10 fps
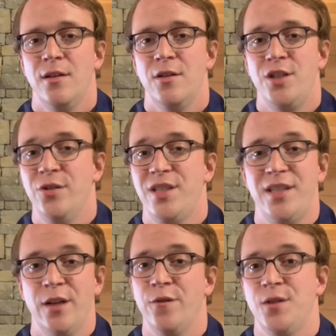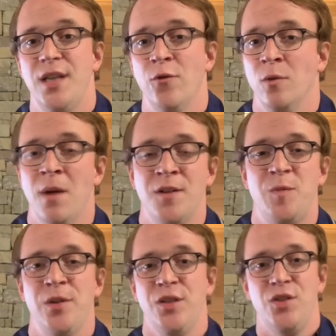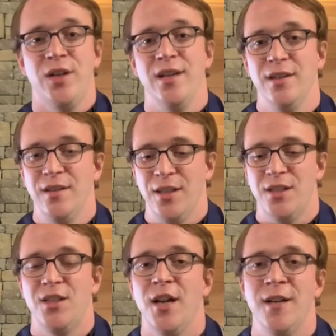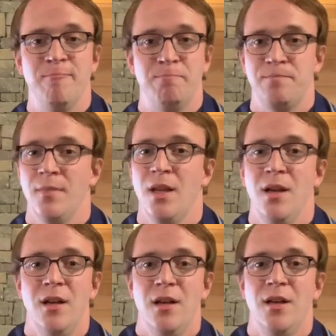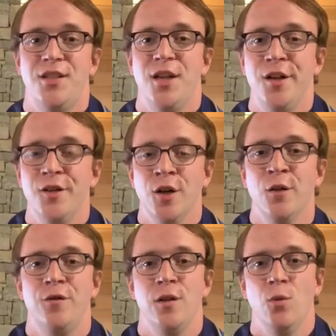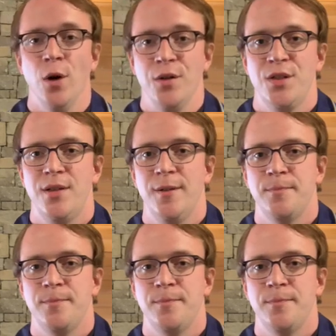She was sick for several months, but it took a sudden turn for the worst.